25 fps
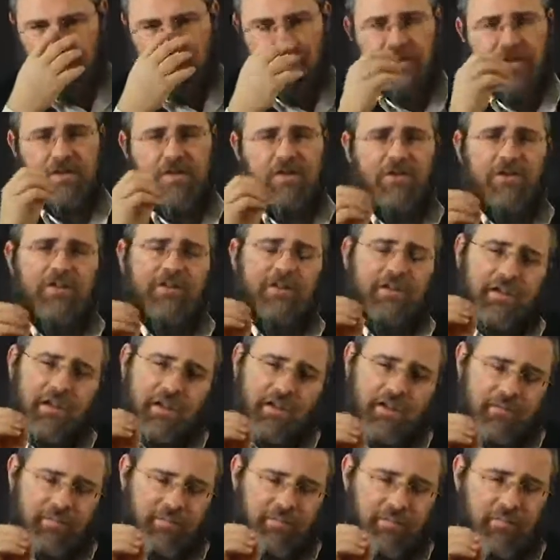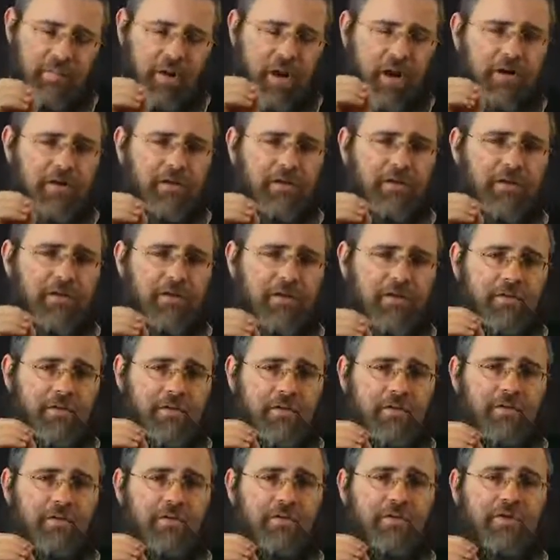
So there's another part to this clue.